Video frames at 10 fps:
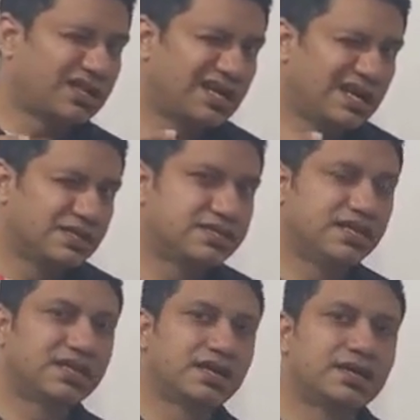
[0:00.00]
the little
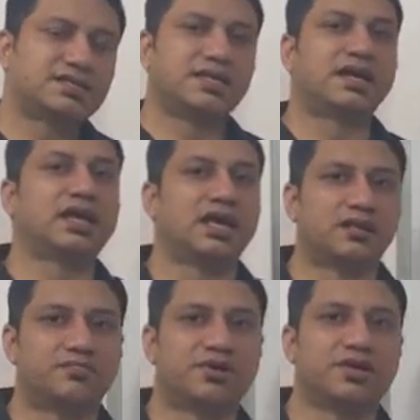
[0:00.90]
secrets that
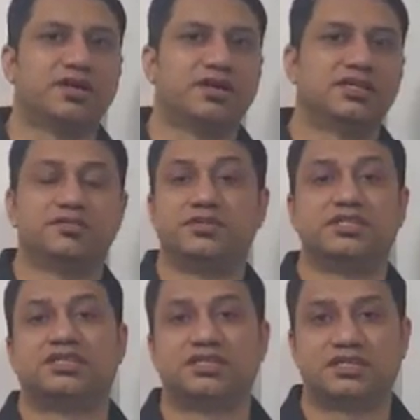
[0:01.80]
help these
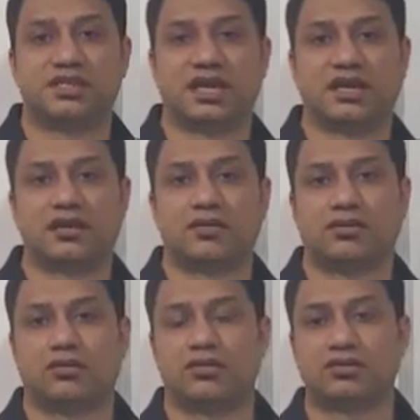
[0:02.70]
businesses stay
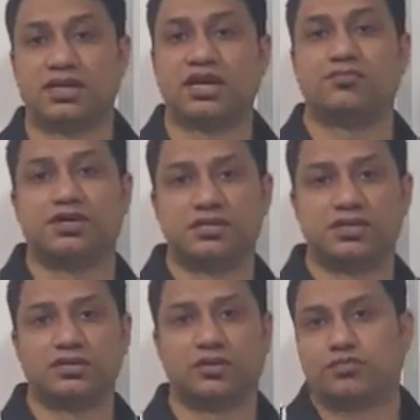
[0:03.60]
in
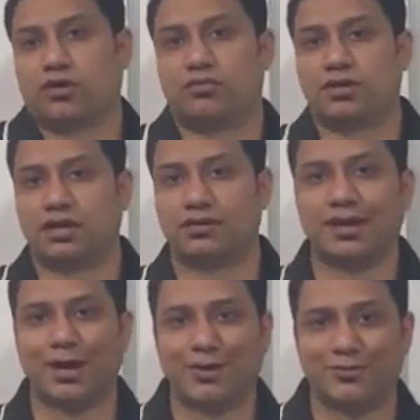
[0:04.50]
business, or probably
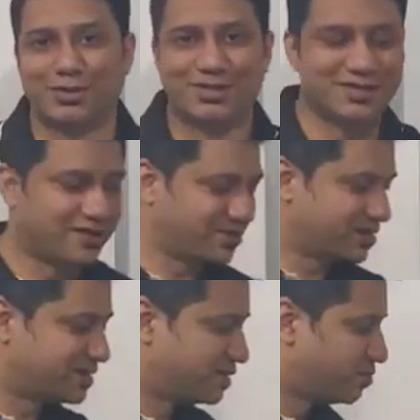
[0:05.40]
get out of business after
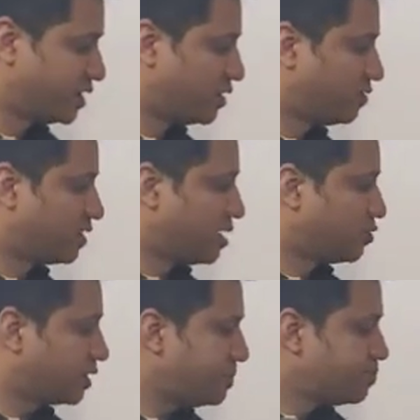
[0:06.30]
a certain period of time.
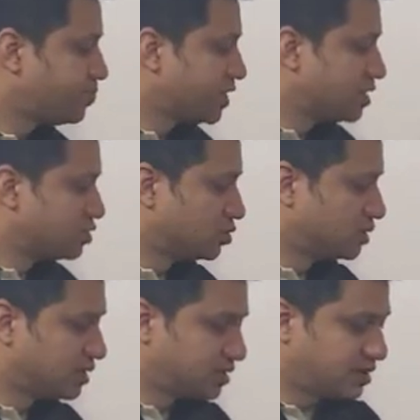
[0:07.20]
Okay, so
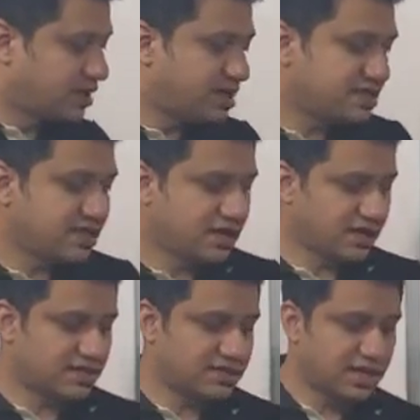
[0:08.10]
the 3
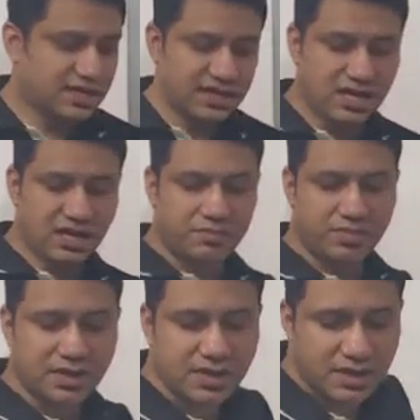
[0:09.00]
secrets that
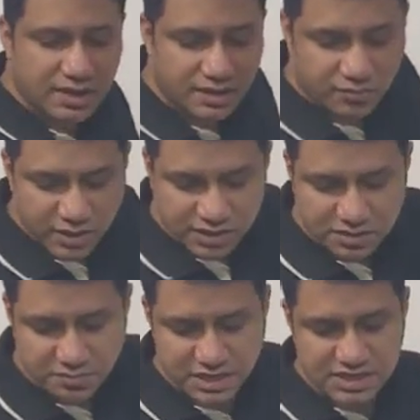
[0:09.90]
keep a
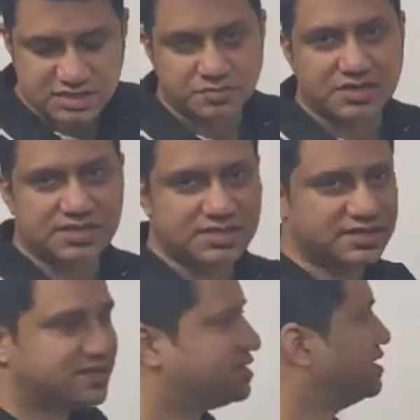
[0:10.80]
width-based
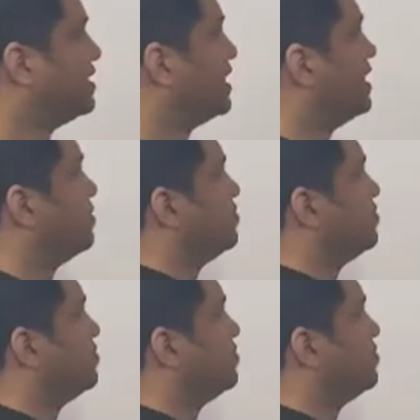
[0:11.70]
business in